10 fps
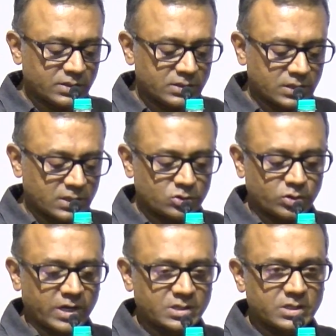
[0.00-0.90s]
these are
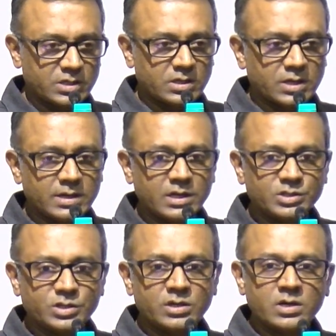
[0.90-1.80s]
stochastic in
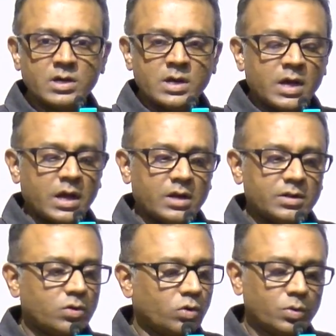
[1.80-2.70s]
nature and
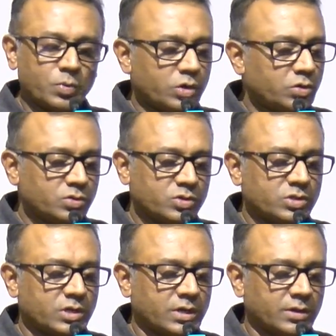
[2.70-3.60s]
they're going to produce
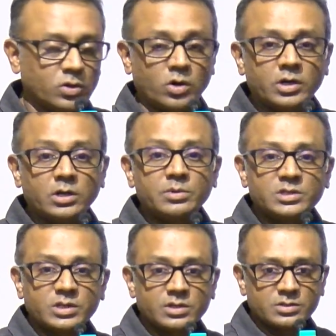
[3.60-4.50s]
uh,
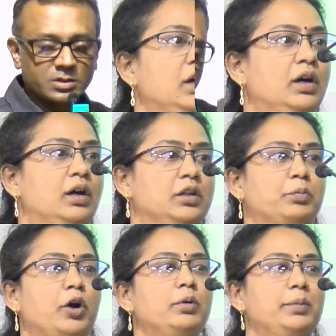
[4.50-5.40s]
non-deterministic results. The
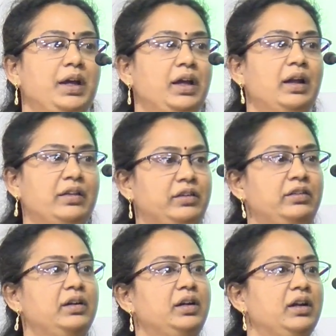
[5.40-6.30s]
problem again, as I
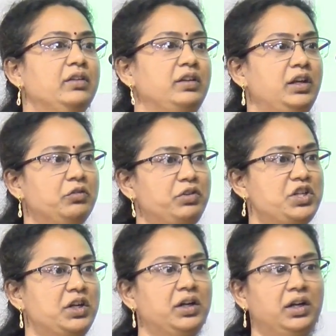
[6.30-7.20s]
said, it is
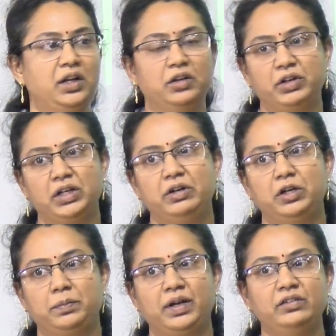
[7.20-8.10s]
inefficient and ineffective
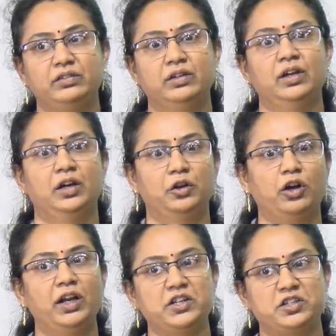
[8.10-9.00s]
enterprise
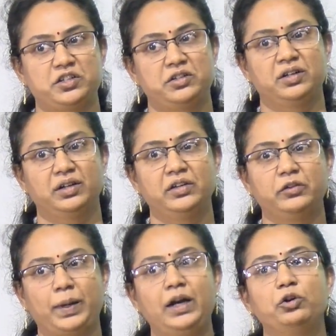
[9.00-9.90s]
knowledge
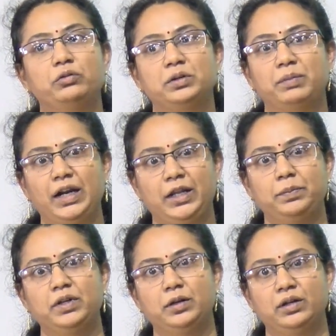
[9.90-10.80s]
spread over
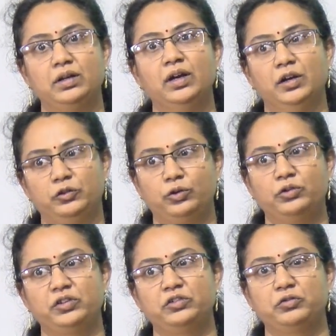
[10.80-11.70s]
multiple
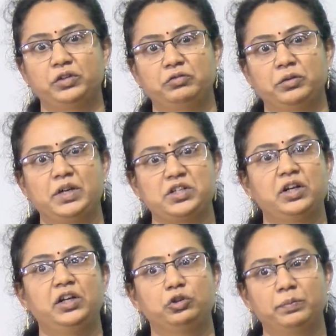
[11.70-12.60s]
sources of information.
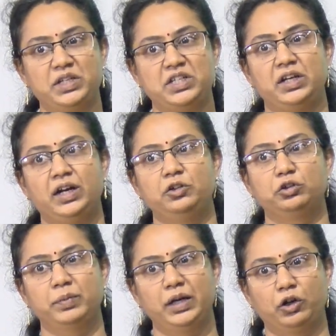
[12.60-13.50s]
It could be Jira, it
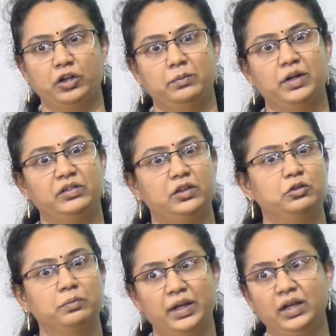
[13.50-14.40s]
could be documents, it
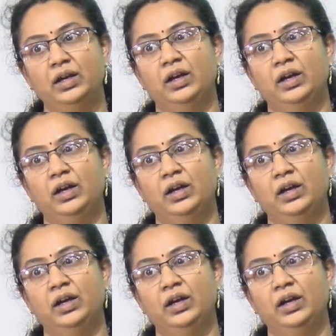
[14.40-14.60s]
could be